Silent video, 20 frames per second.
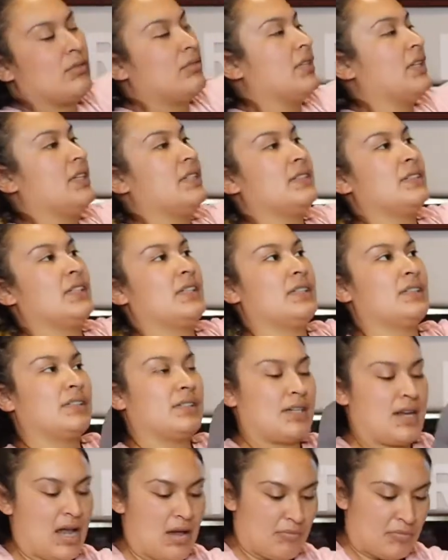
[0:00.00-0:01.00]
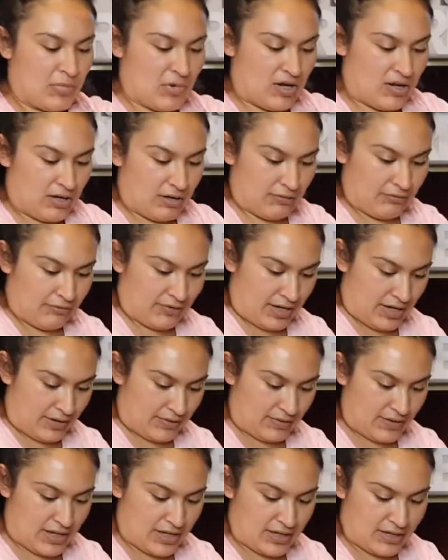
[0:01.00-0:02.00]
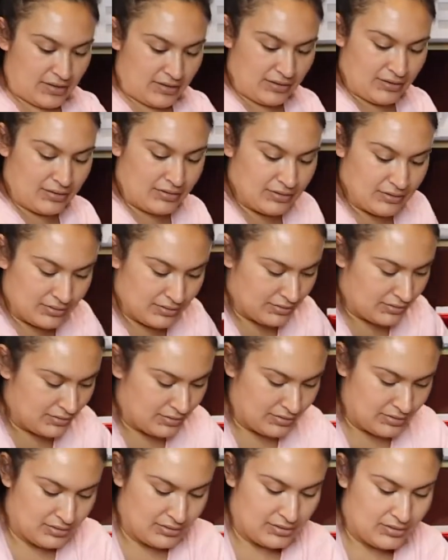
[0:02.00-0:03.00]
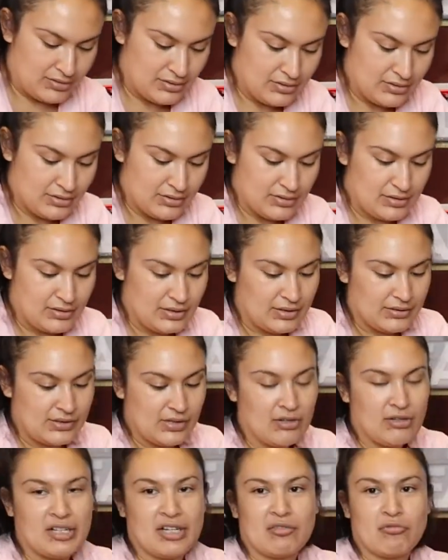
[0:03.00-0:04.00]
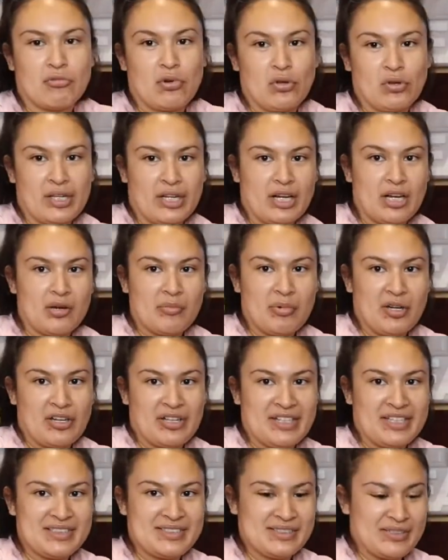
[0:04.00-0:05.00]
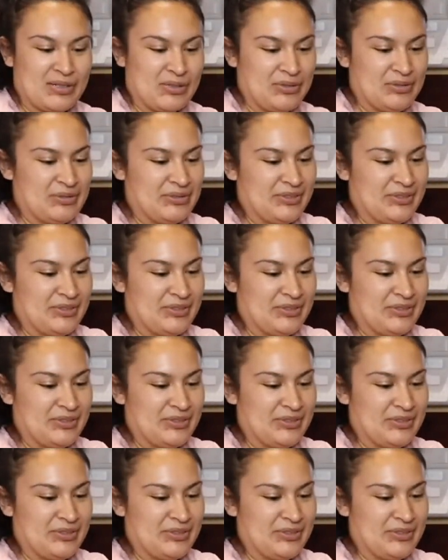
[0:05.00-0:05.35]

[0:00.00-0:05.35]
easy snap off, and then it's already rolling up on its own.